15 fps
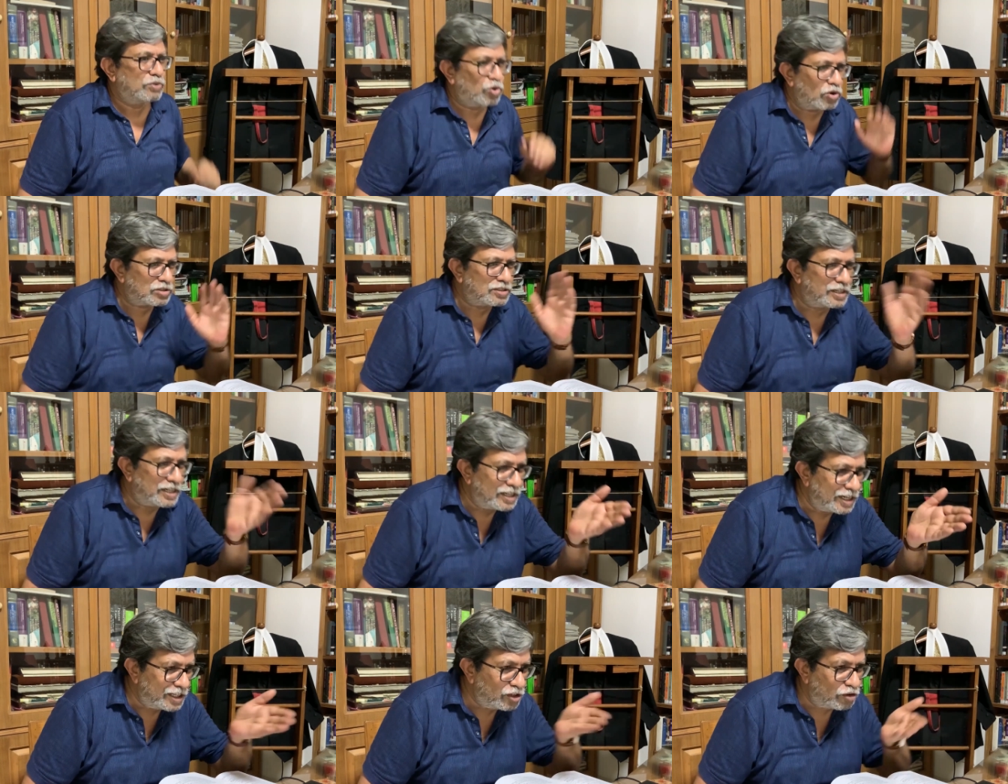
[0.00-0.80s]
Because the
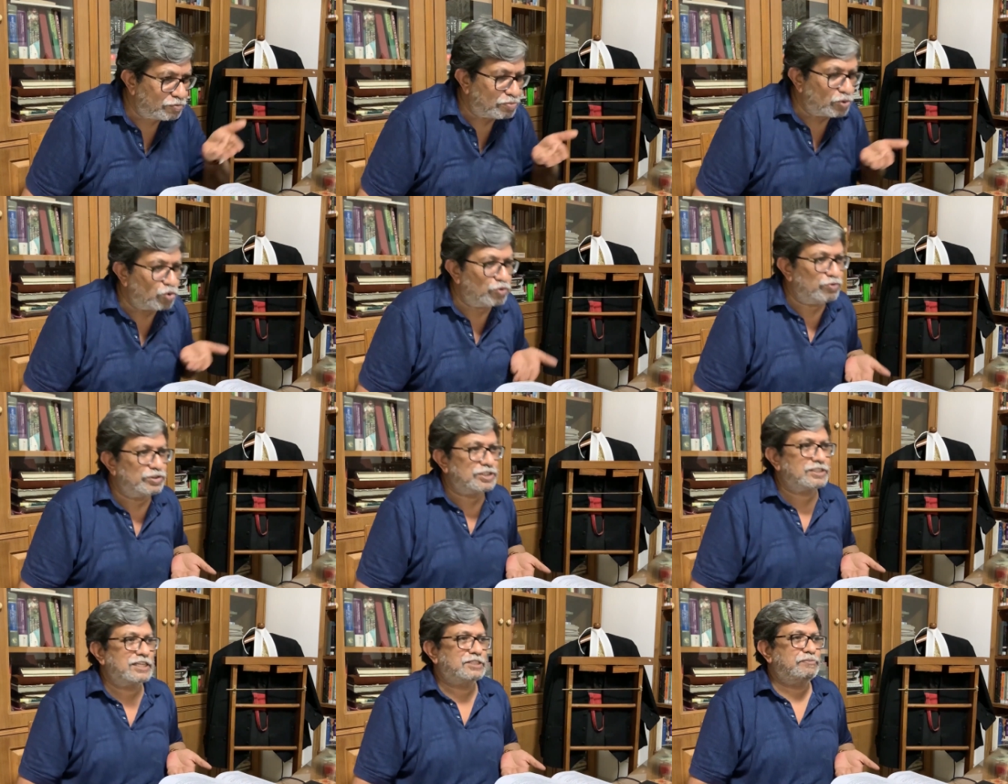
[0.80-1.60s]
degree of proof
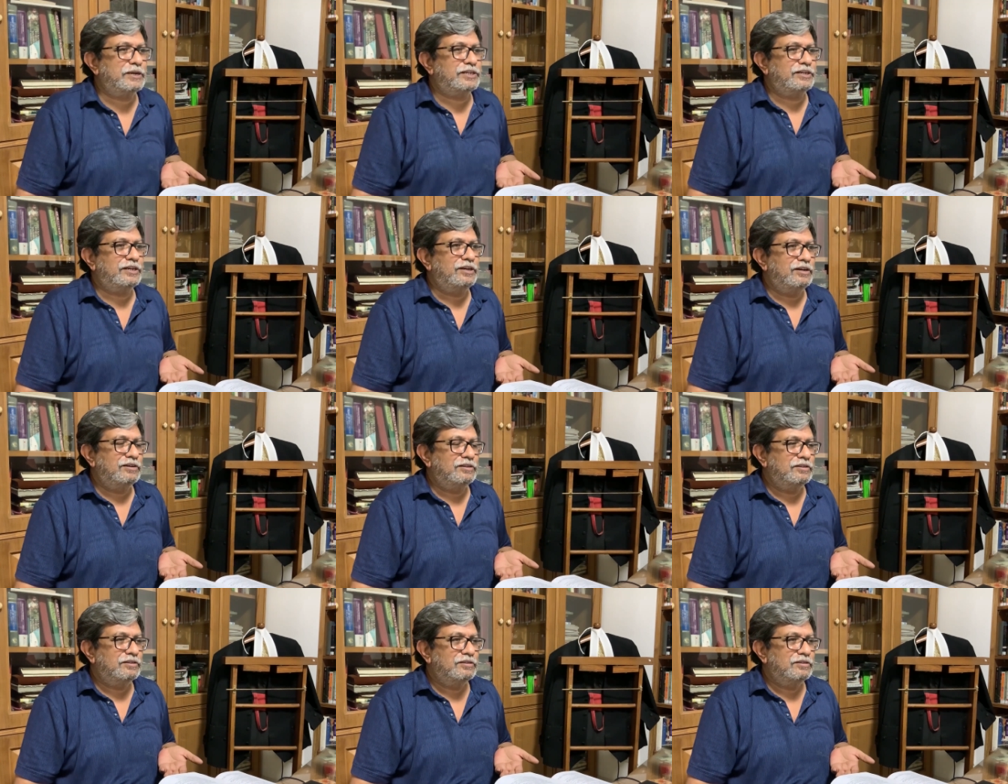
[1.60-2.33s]
which is expected